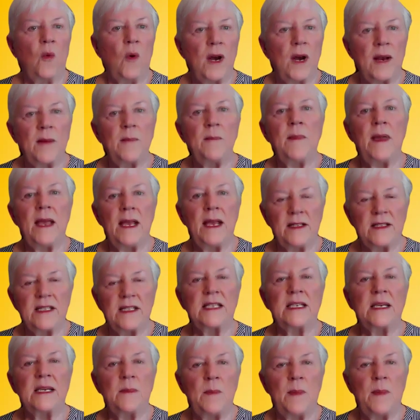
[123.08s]
what it
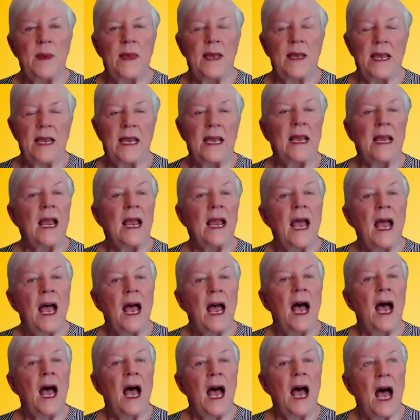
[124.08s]
means to be
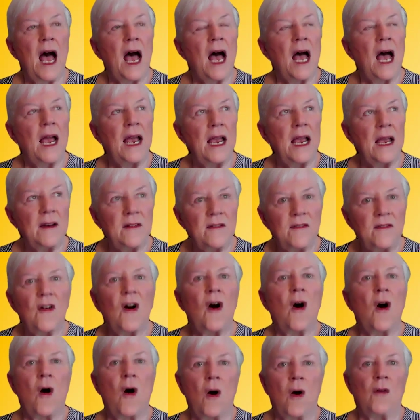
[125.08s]

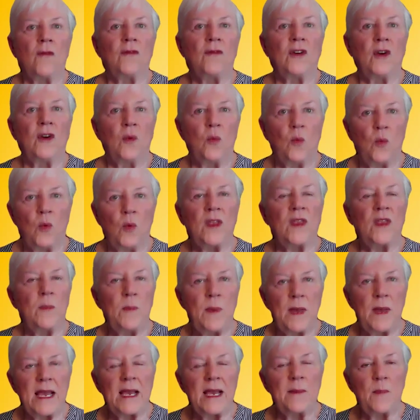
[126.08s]
involved with
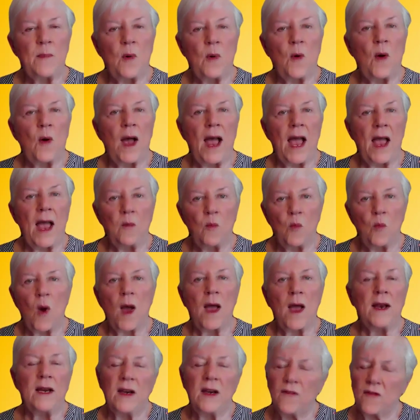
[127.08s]
people and
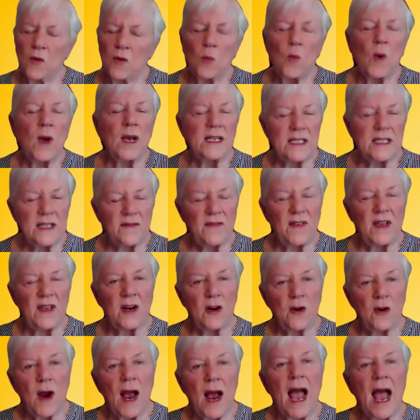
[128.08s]
what different ways of
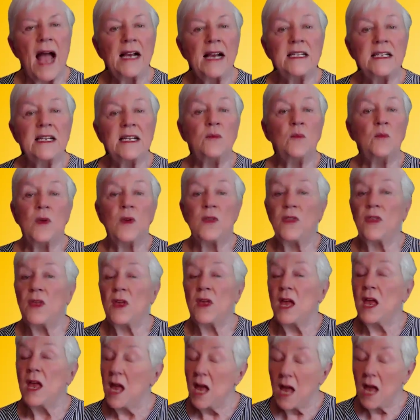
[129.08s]
interacting with
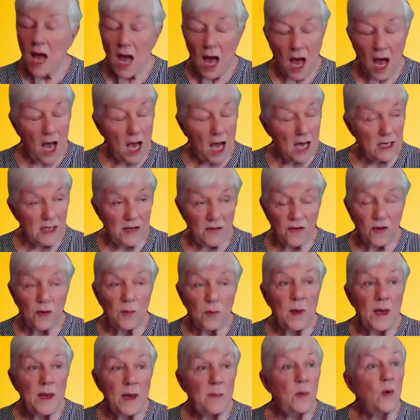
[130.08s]

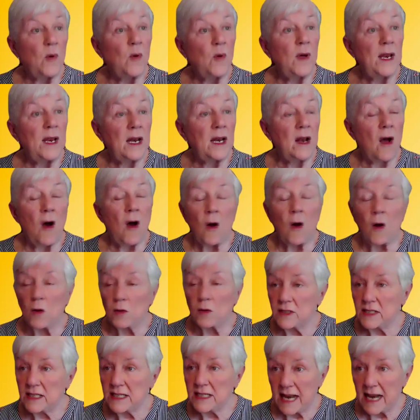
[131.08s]
different people at all
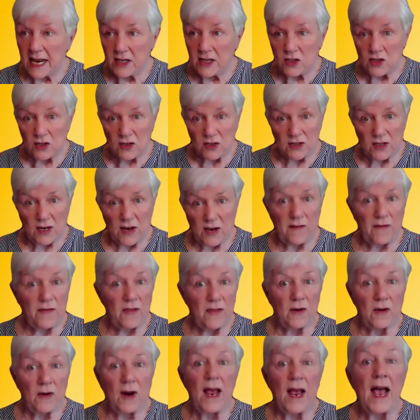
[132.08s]
stages of
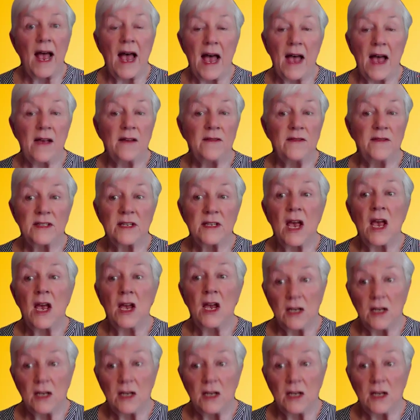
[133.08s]
their lives,